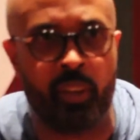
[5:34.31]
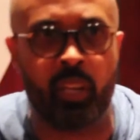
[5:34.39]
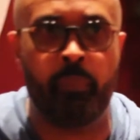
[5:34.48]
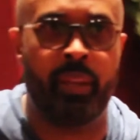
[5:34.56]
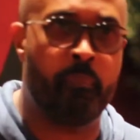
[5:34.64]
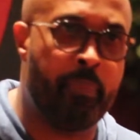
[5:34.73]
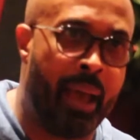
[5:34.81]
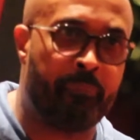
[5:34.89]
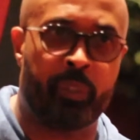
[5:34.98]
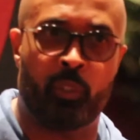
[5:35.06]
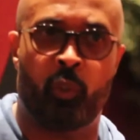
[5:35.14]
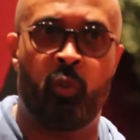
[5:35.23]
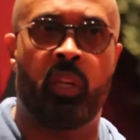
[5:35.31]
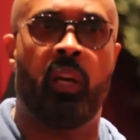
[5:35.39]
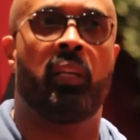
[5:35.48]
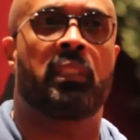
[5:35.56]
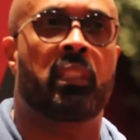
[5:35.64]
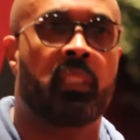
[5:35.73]
You're going to be a Baptist who
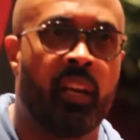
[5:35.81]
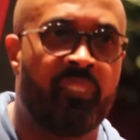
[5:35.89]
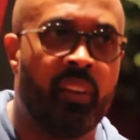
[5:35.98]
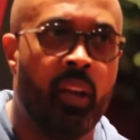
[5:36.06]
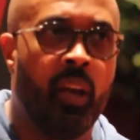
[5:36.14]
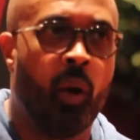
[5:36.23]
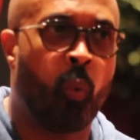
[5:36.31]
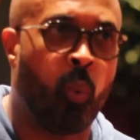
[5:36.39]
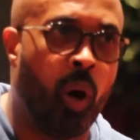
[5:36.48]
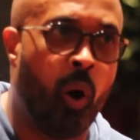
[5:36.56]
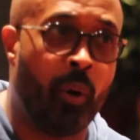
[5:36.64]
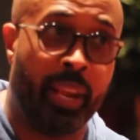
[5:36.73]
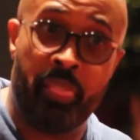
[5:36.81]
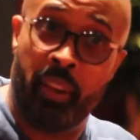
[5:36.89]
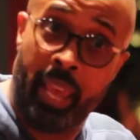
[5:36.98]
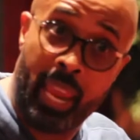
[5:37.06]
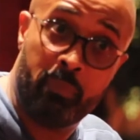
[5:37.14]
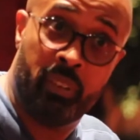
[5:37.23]
does stuff wrong in the
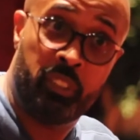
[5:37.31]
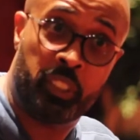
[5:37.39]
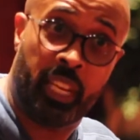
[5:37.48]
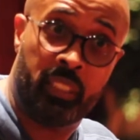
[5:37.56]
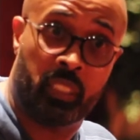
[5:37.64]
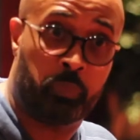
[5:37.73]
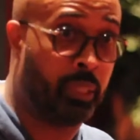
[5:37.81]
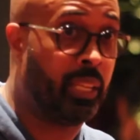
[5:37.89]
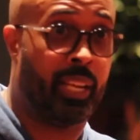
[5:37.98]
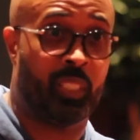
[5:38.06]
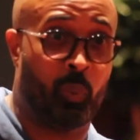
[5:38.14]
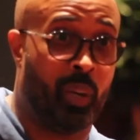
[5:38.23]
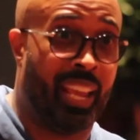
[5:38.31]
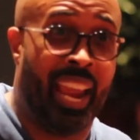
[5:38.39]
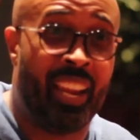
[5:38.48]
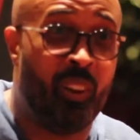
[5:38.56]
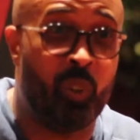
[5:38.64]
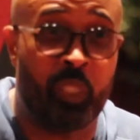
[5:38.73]
name of Jesus, but guess what?
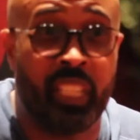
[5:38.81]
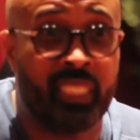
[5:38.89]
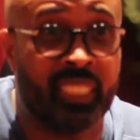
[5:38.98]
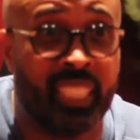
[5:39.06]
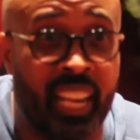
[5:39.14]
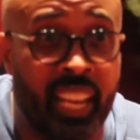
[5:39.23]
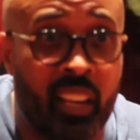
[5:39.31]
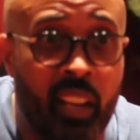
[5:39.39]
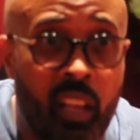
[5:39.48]
Ain't no Jesus in it.